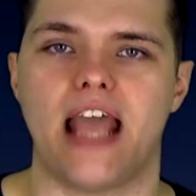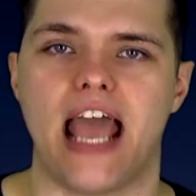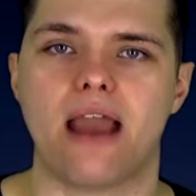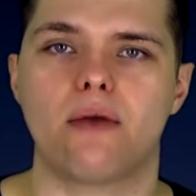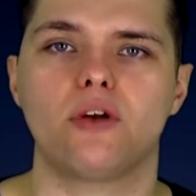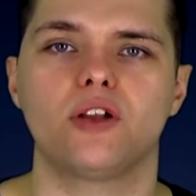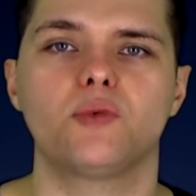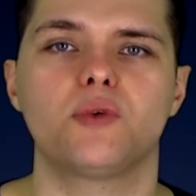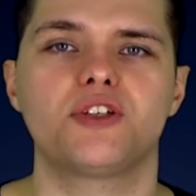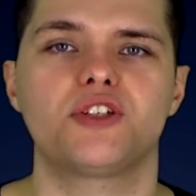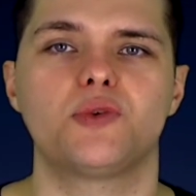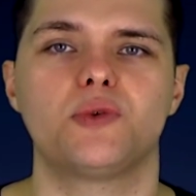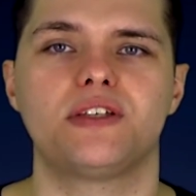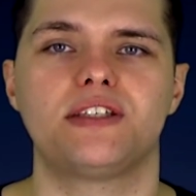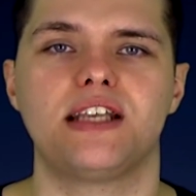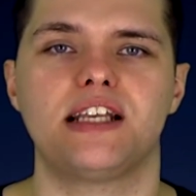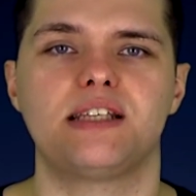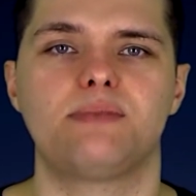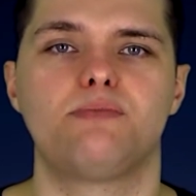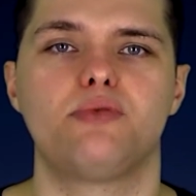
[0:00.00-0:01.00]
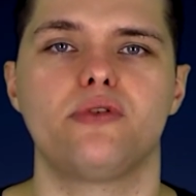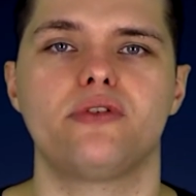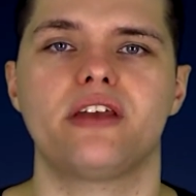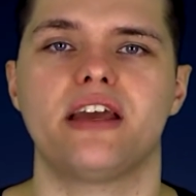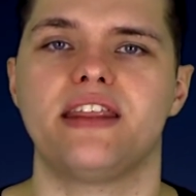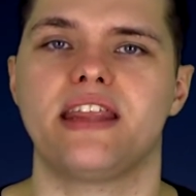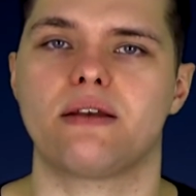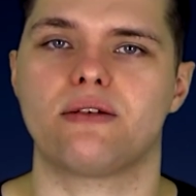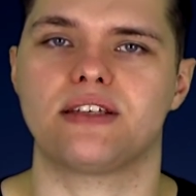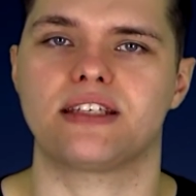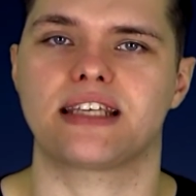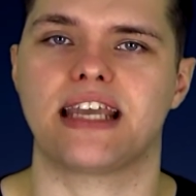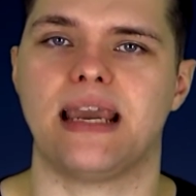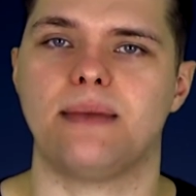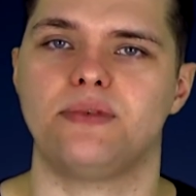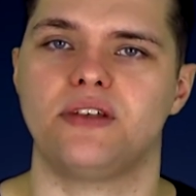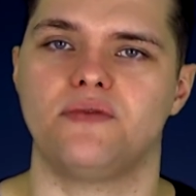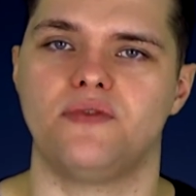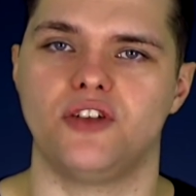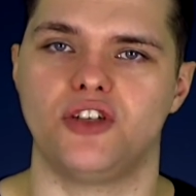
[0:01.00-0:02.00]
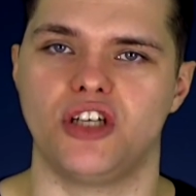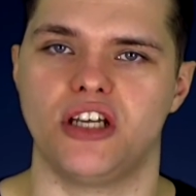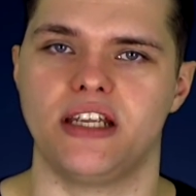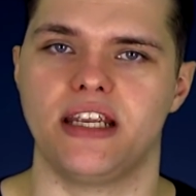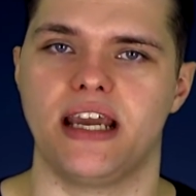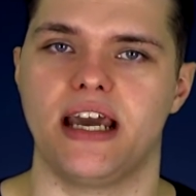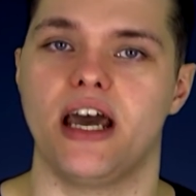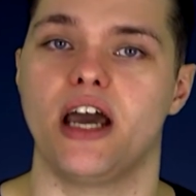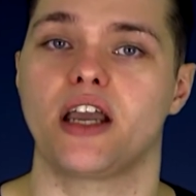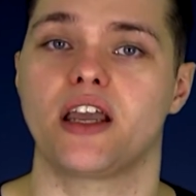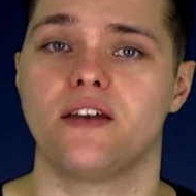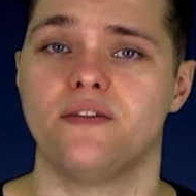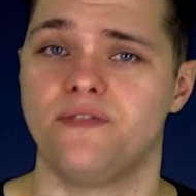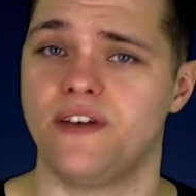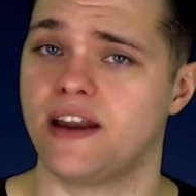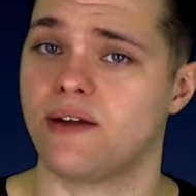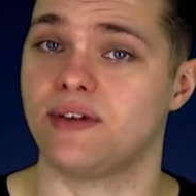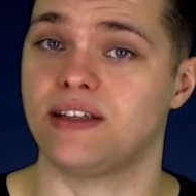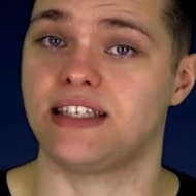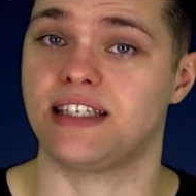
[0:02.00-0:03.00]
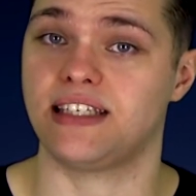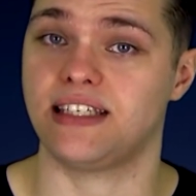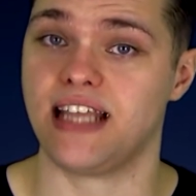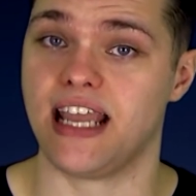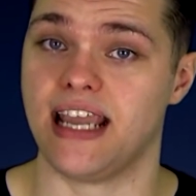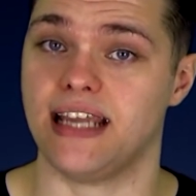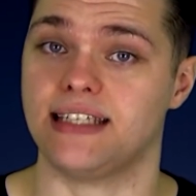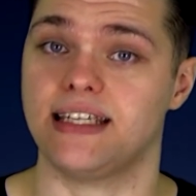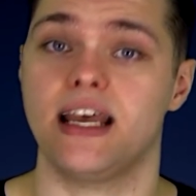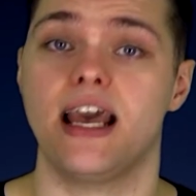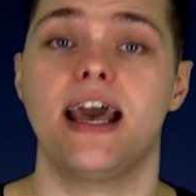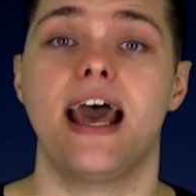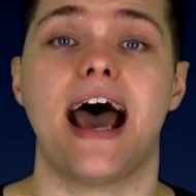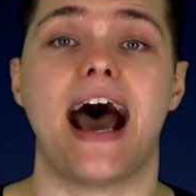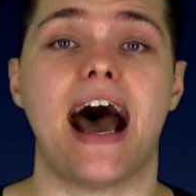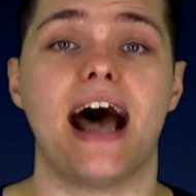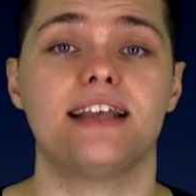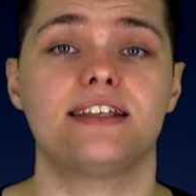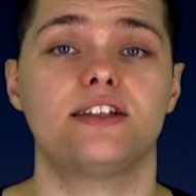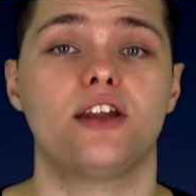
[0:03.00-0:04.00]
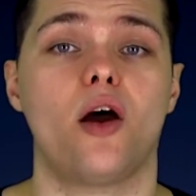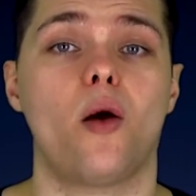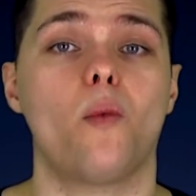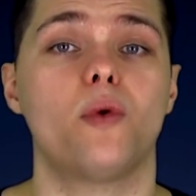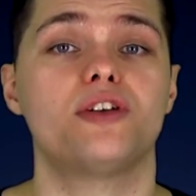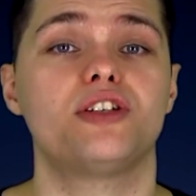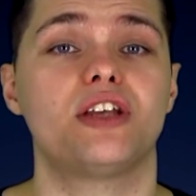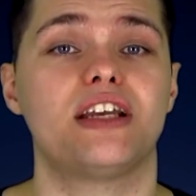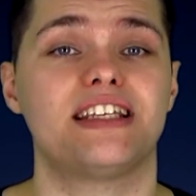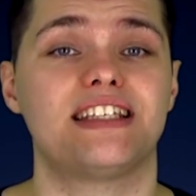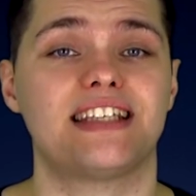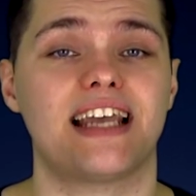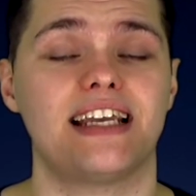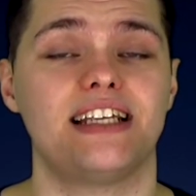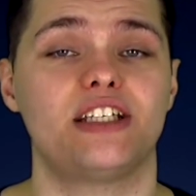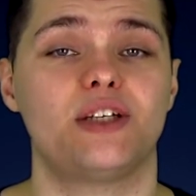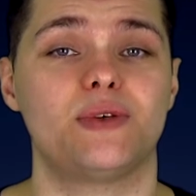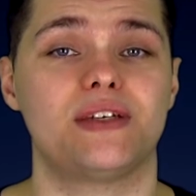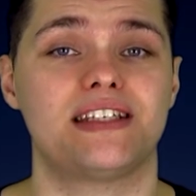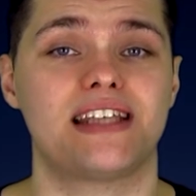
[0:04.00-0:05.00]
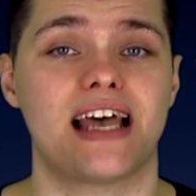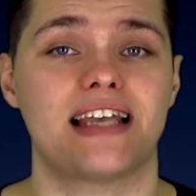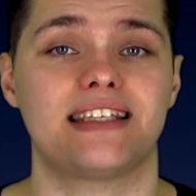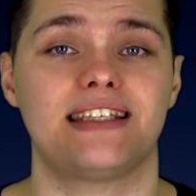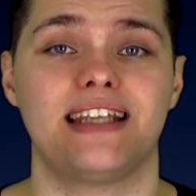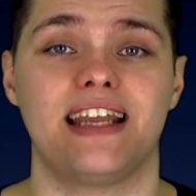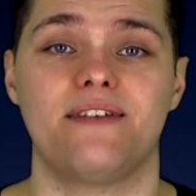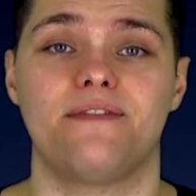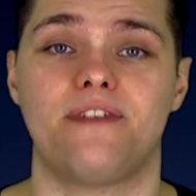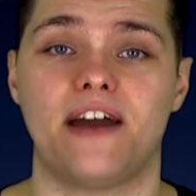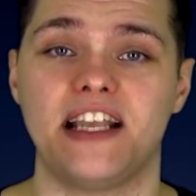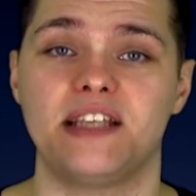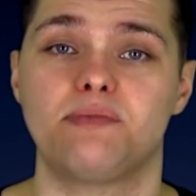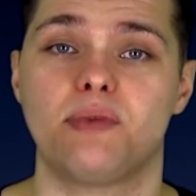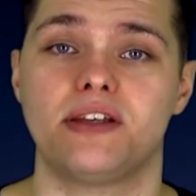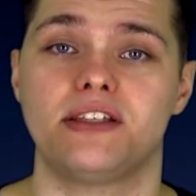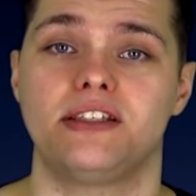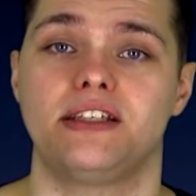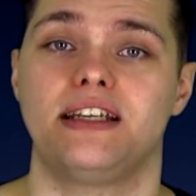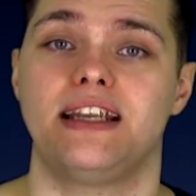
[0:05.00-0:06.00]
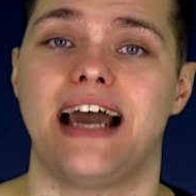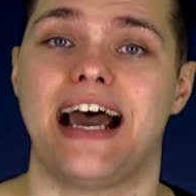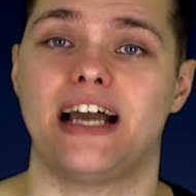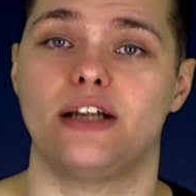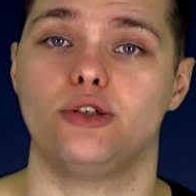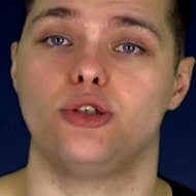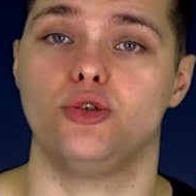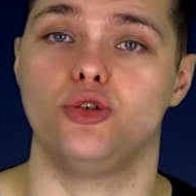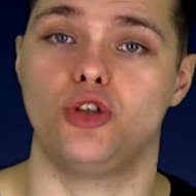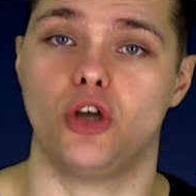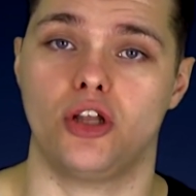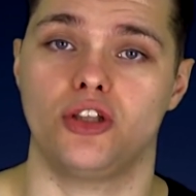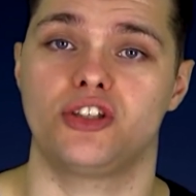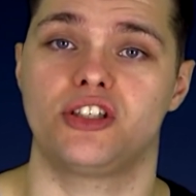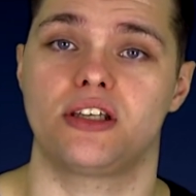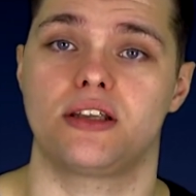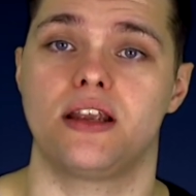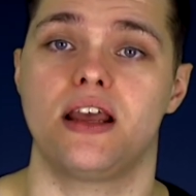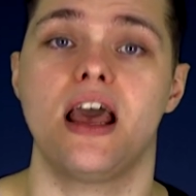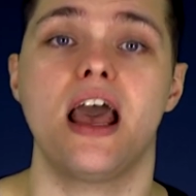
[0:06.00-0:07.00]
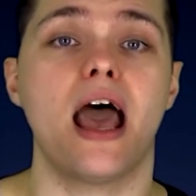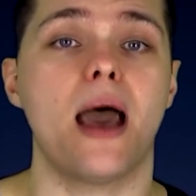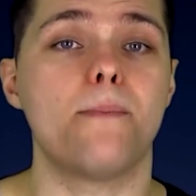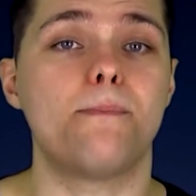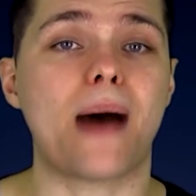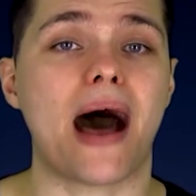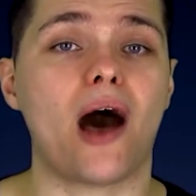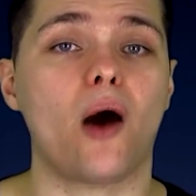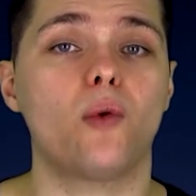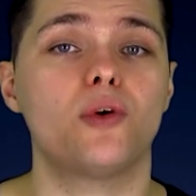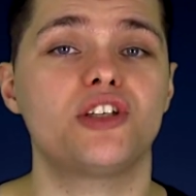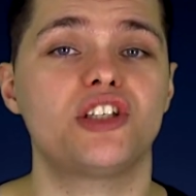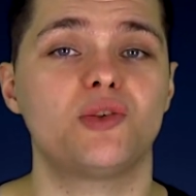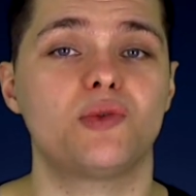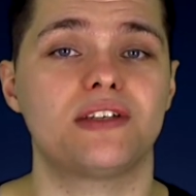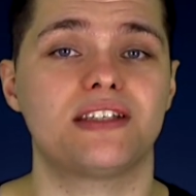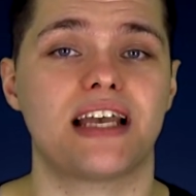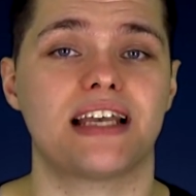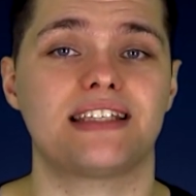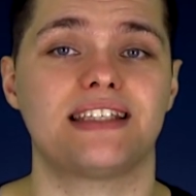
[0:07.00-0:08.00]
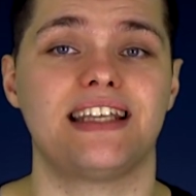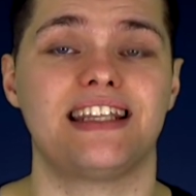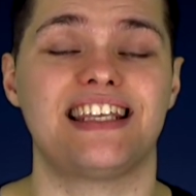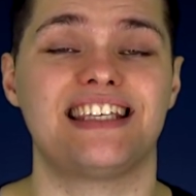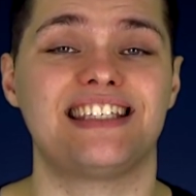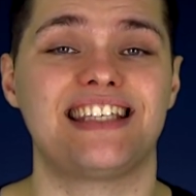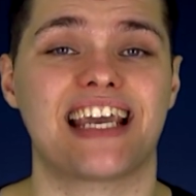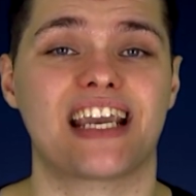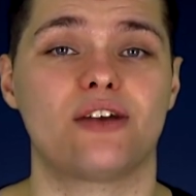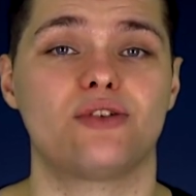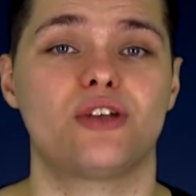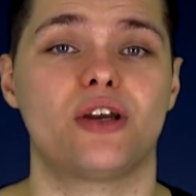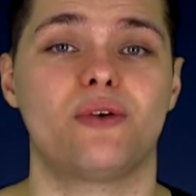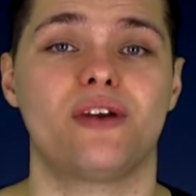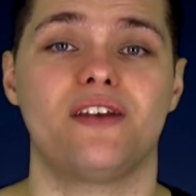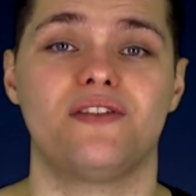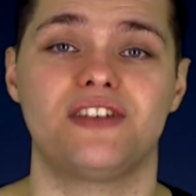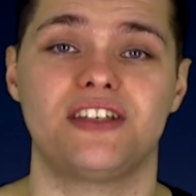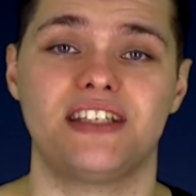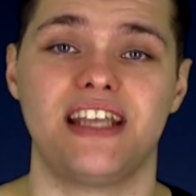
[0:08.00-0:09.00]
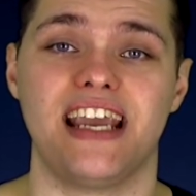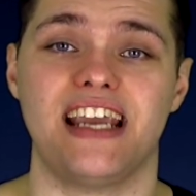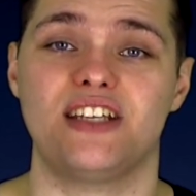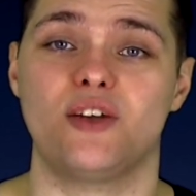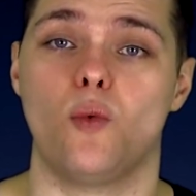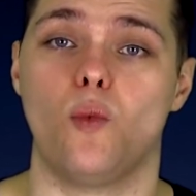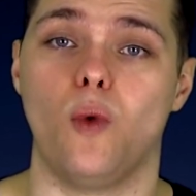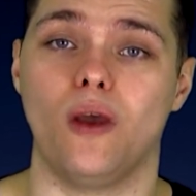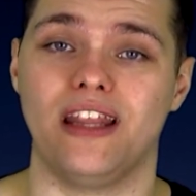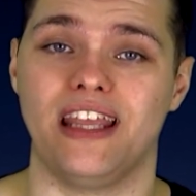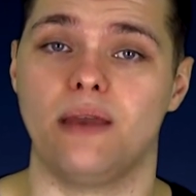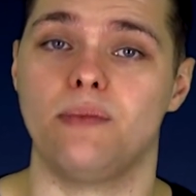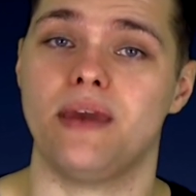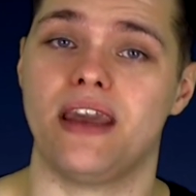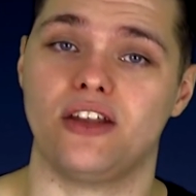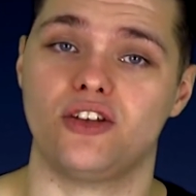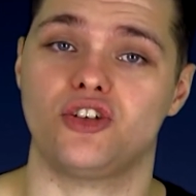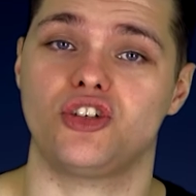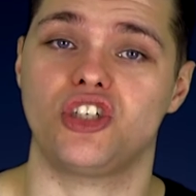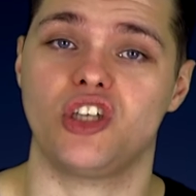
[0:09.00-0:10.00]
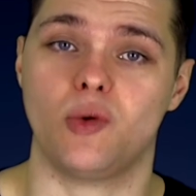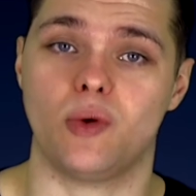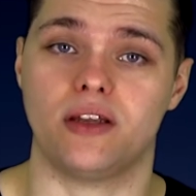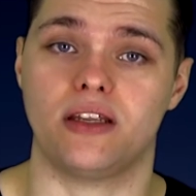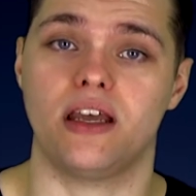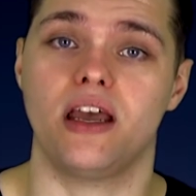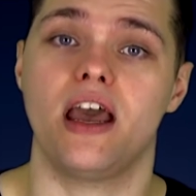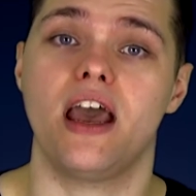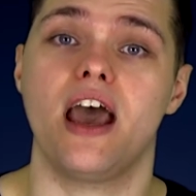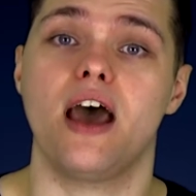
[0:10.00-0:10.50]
Herold was to assist Booth in their escape to Virginia, a Confederate state. Azotot was assigned to assassinate Vice President Andrew Johnson, and Powell was to assassinate the Secretary of State William H. Seward.